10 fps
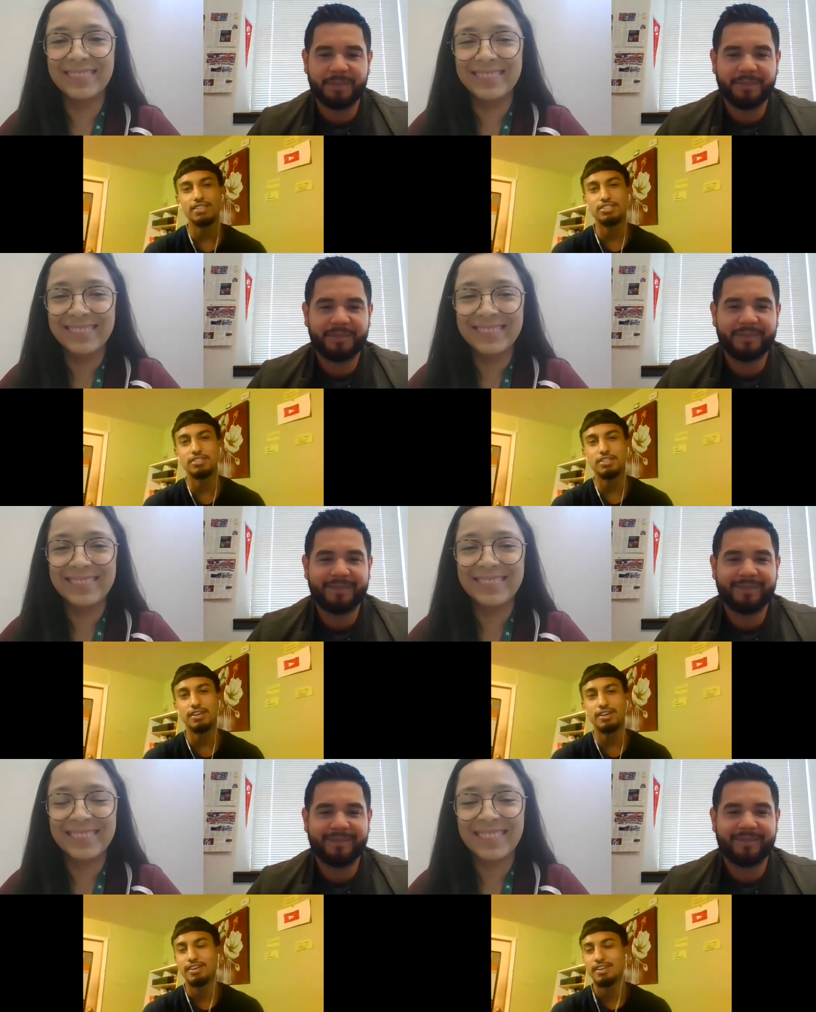Speaker 1: just uh,
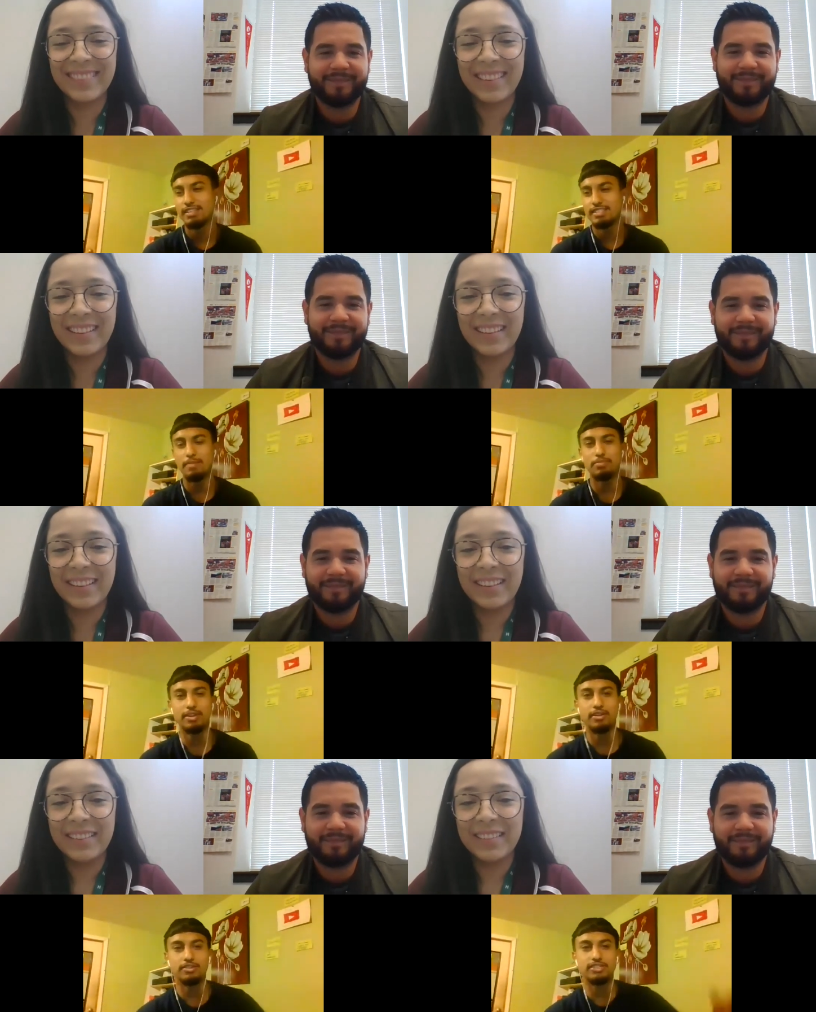tap in
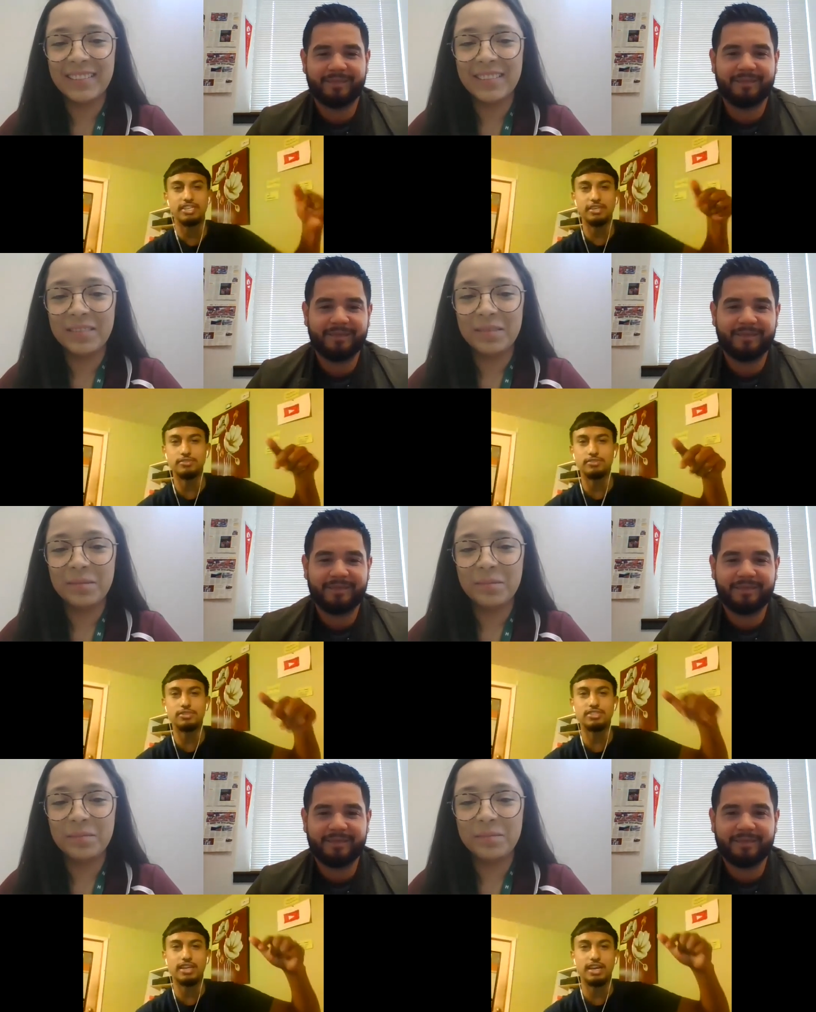on Teams,
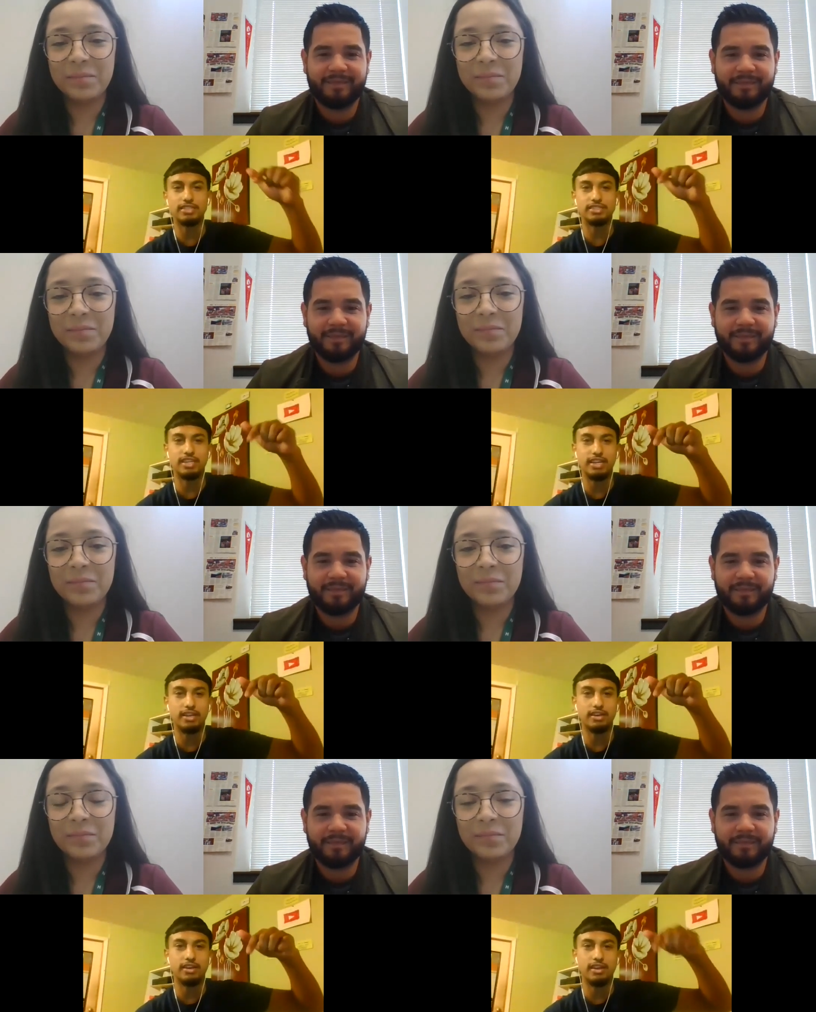Ms. Uh,
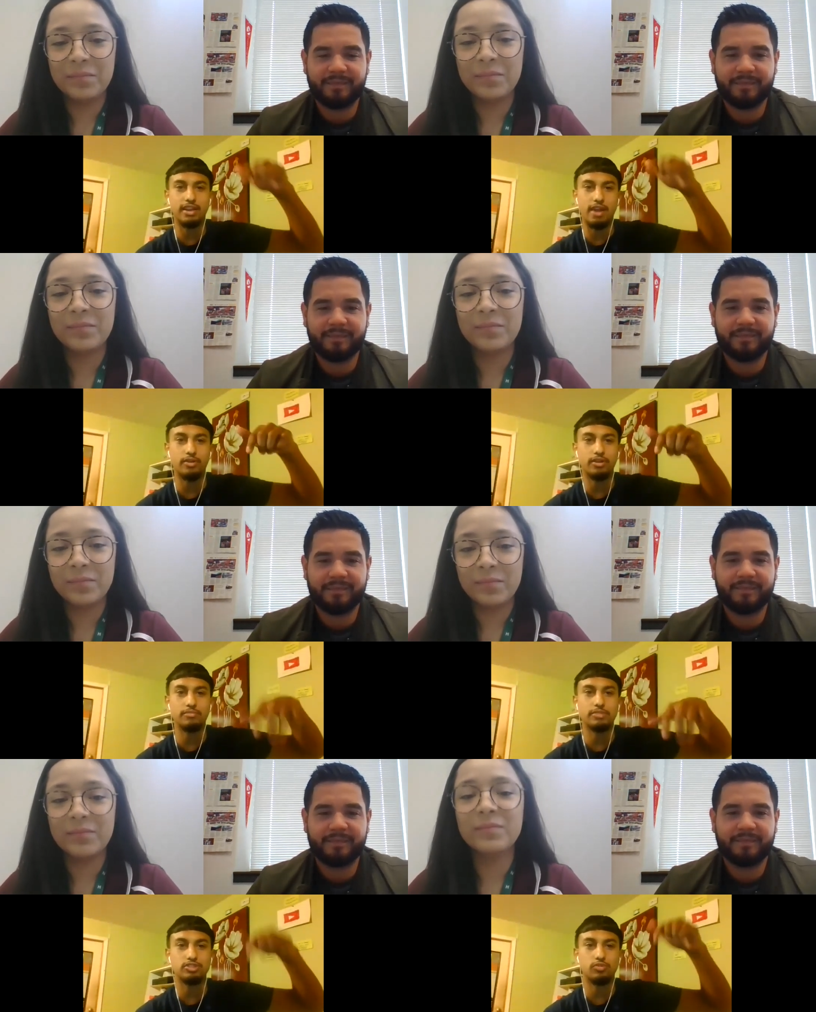Daniela Lara,
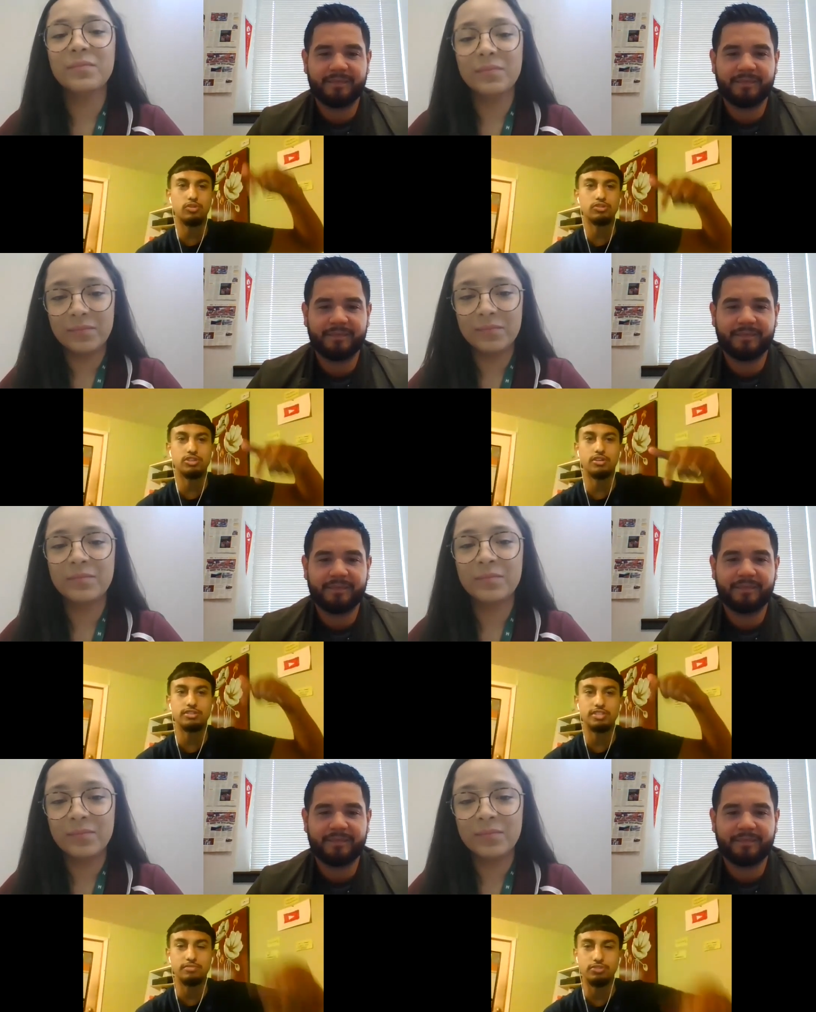Mr. Rocha on
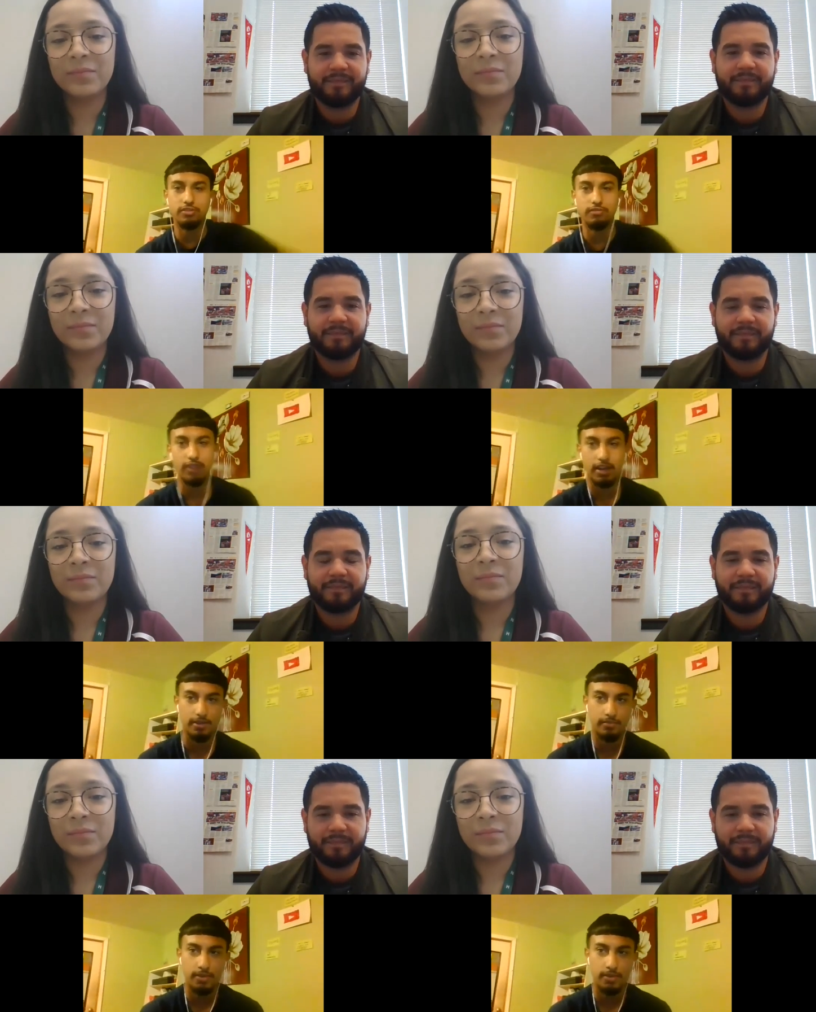Teams. You can find them.